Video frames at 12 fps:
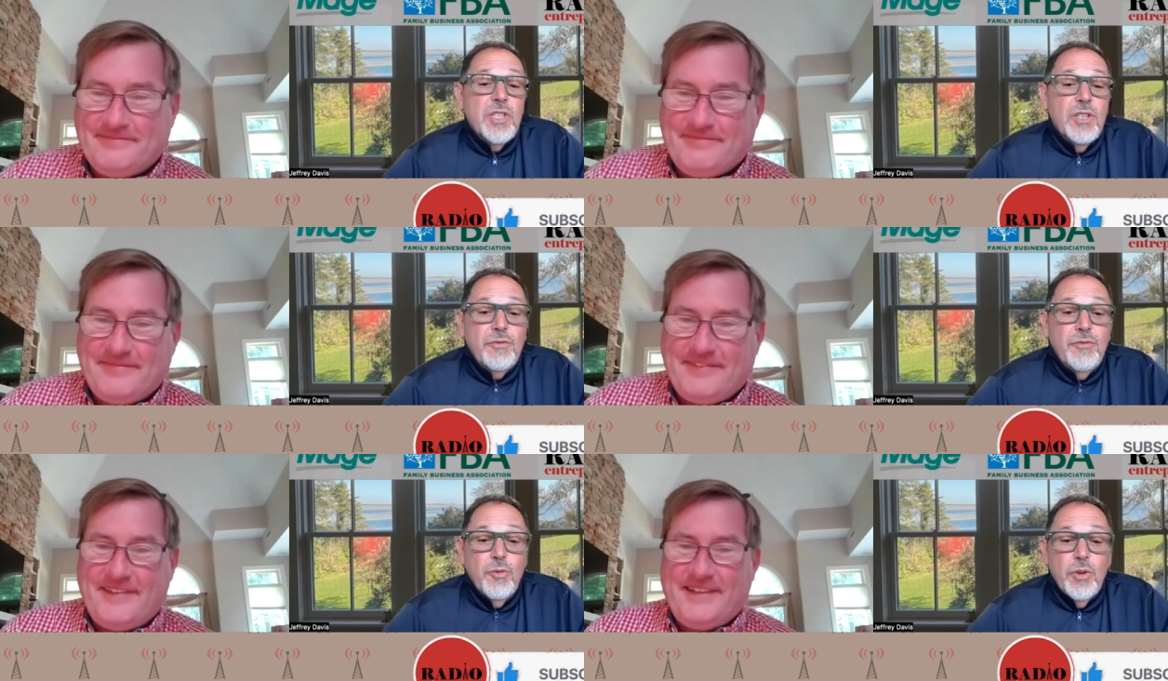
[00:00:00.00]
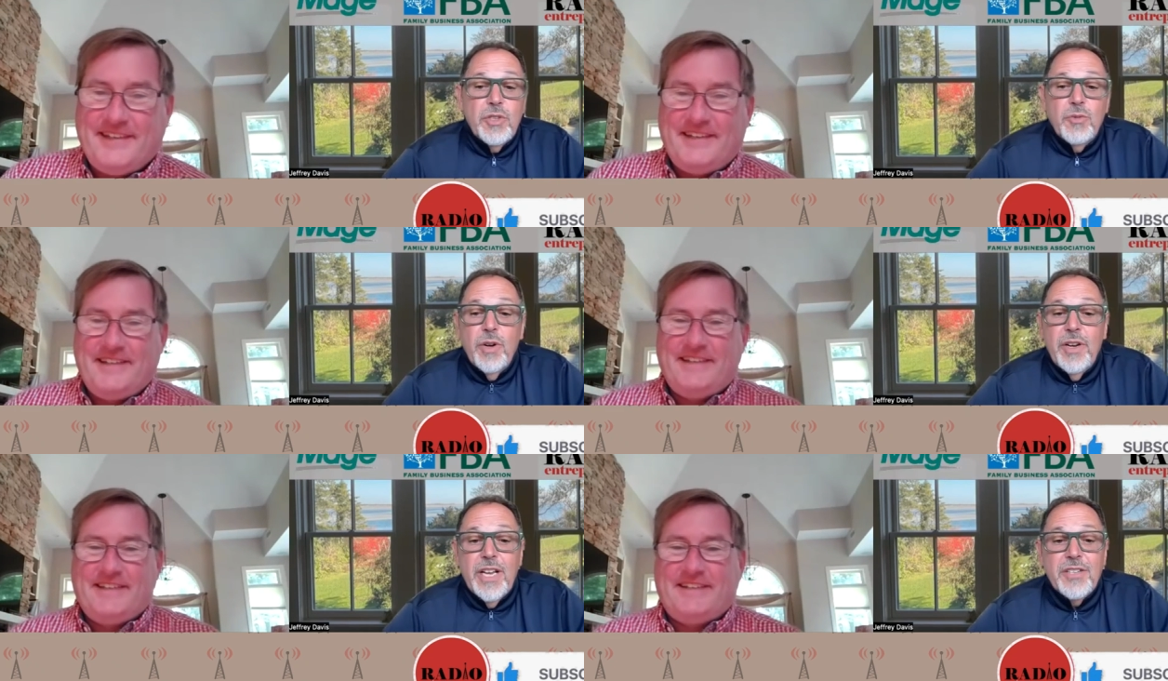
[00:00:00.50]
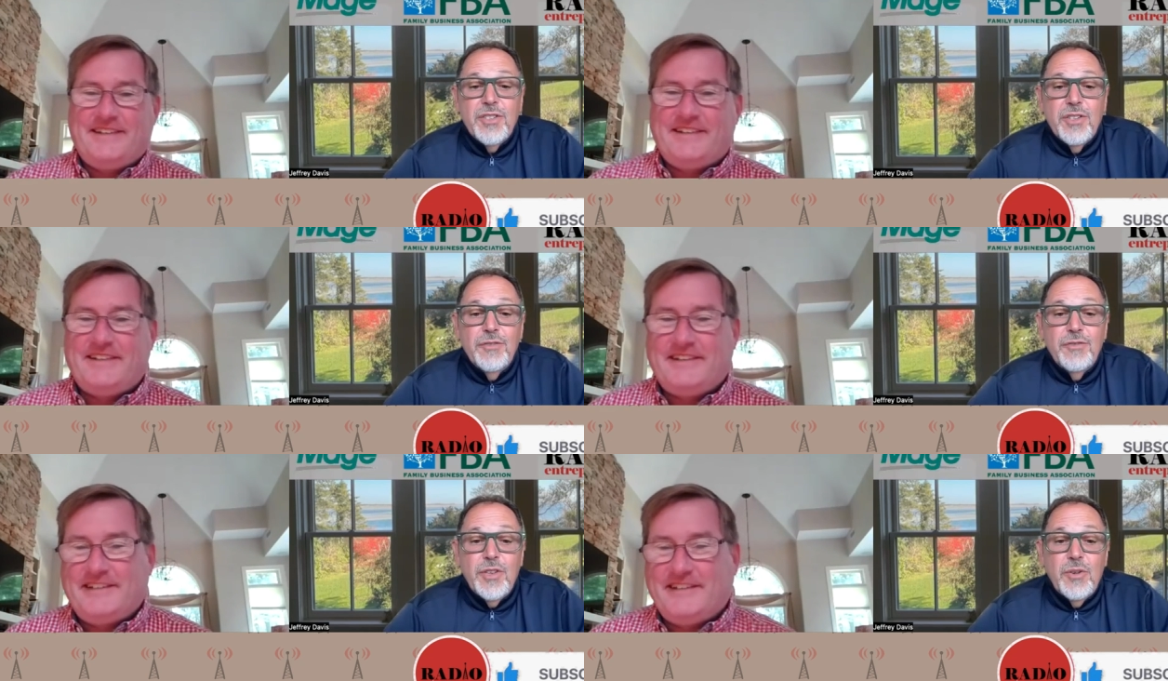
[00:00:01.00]
Speaker 1: I look forward to our next
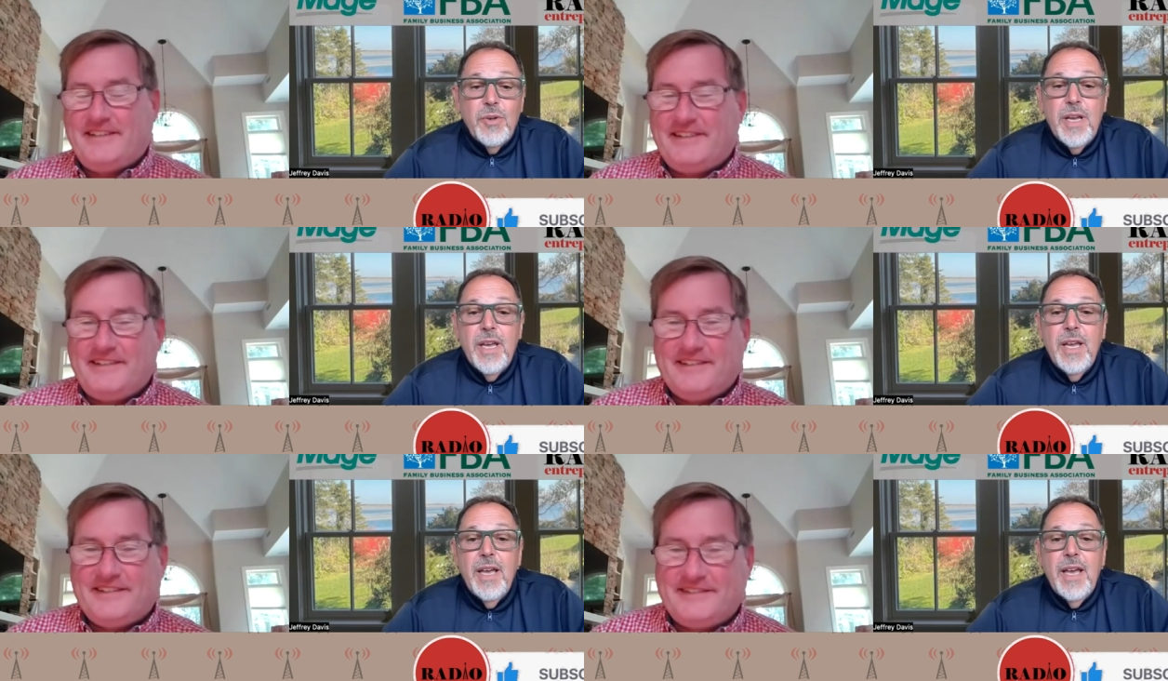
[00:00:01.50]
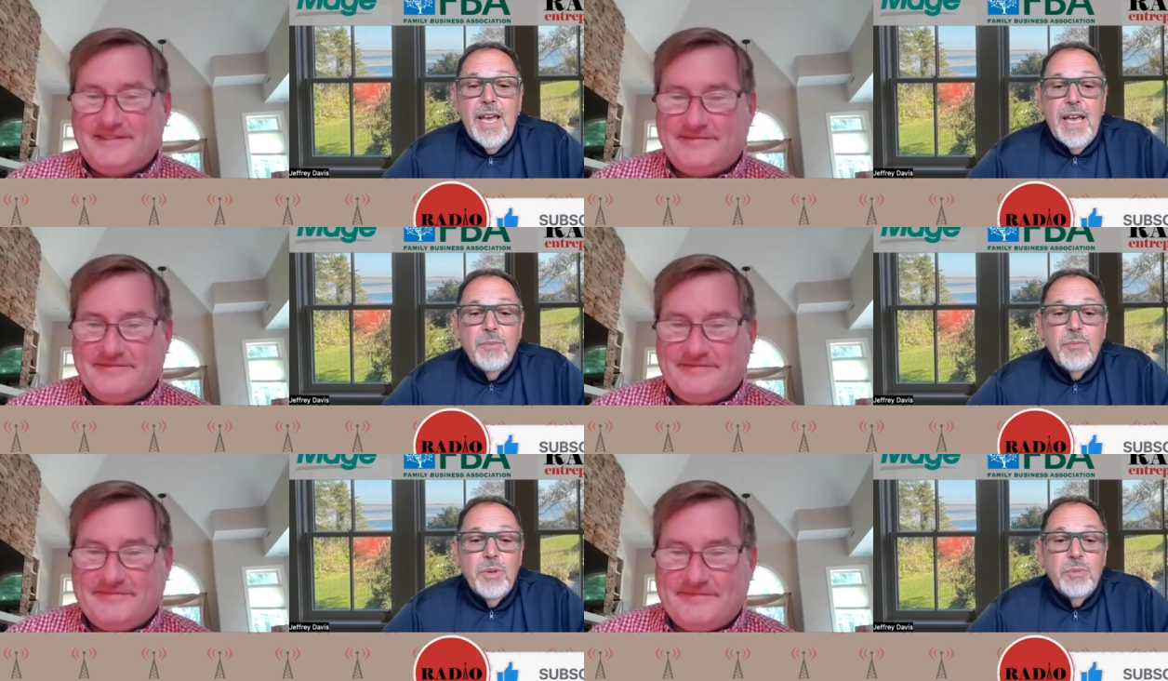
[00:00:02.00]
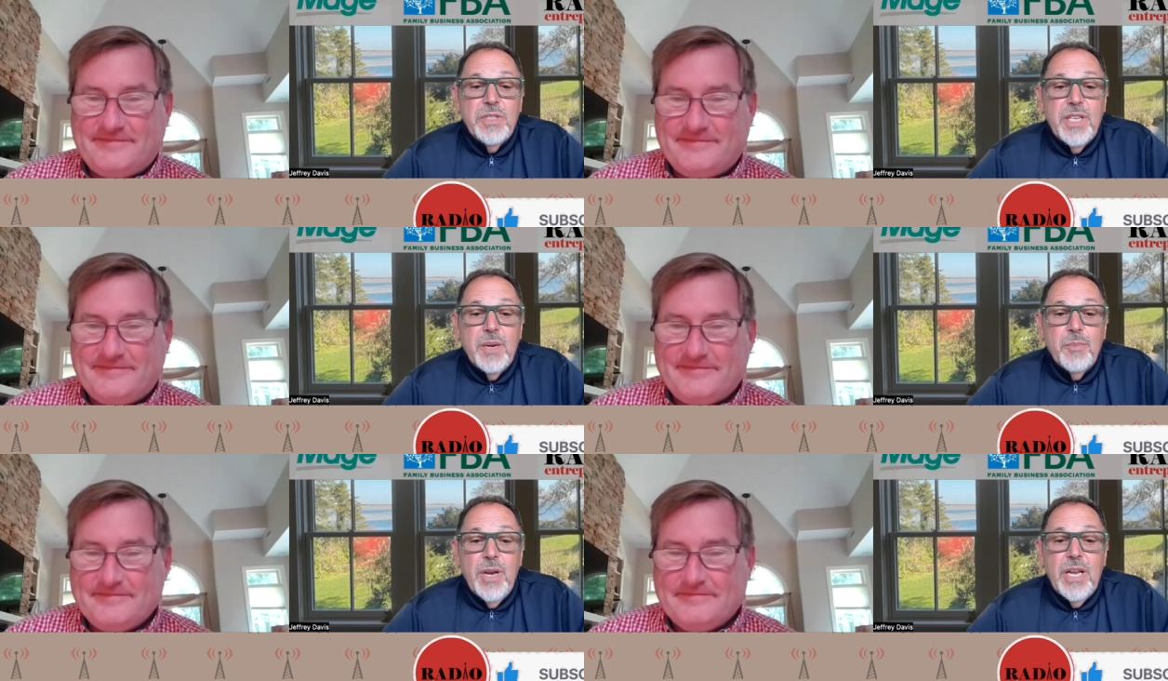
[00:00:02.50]
interview and we will take
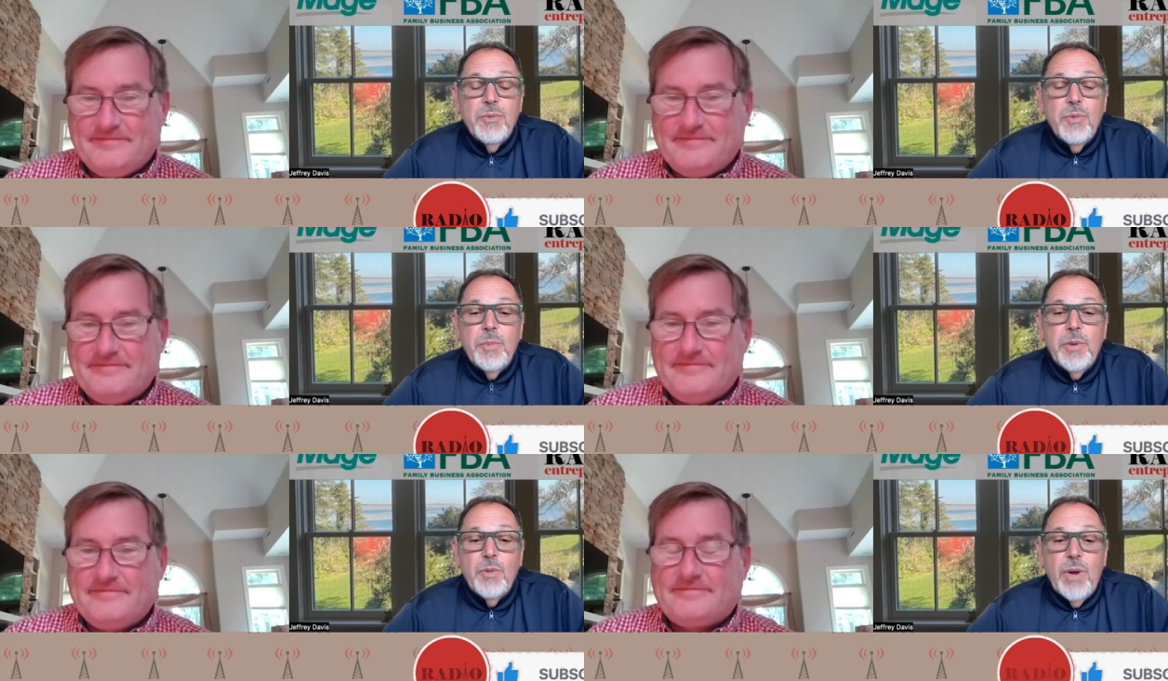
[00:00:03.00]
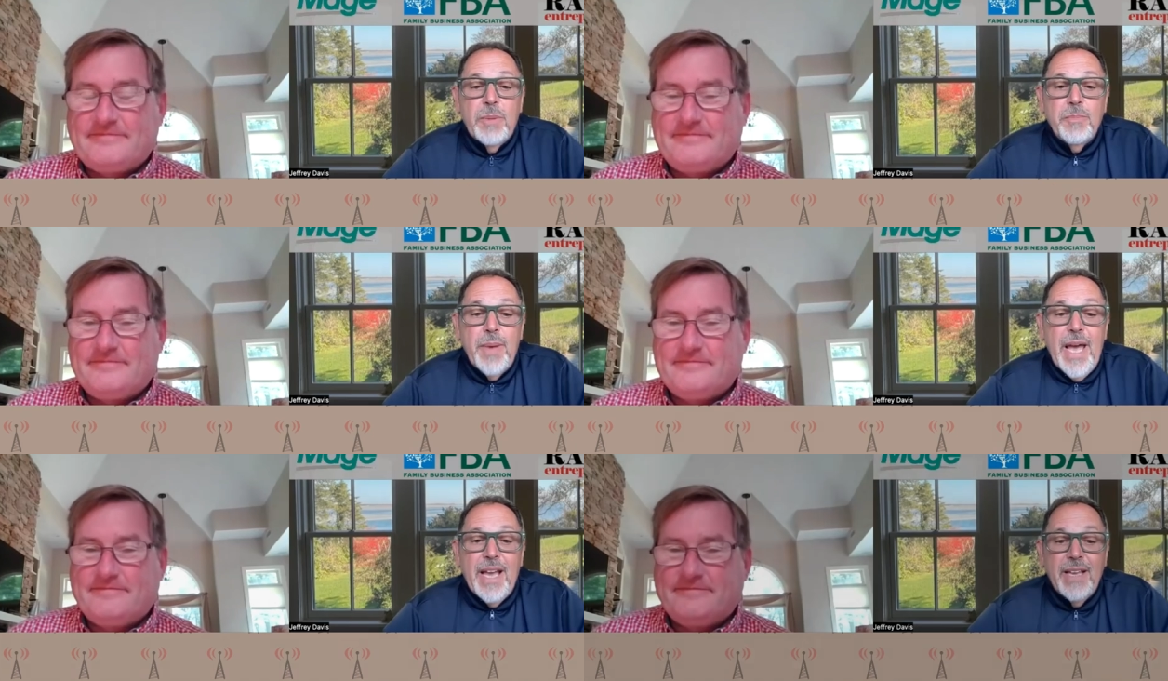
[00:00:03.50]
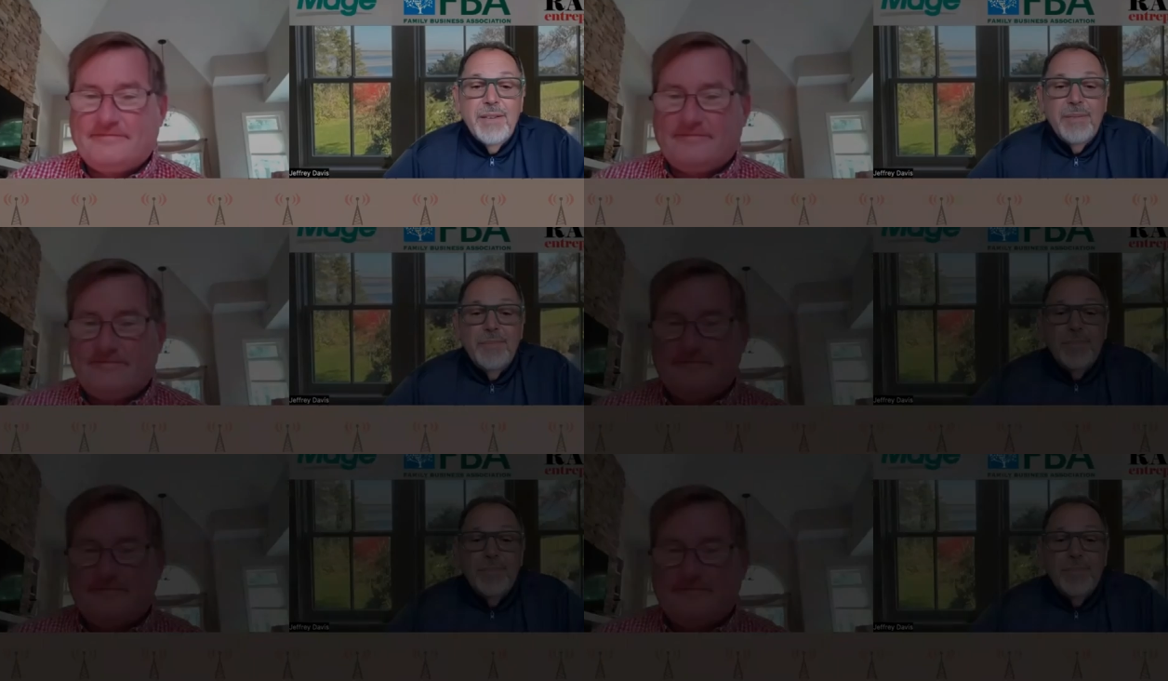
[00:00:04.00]
a break. We'll be right back.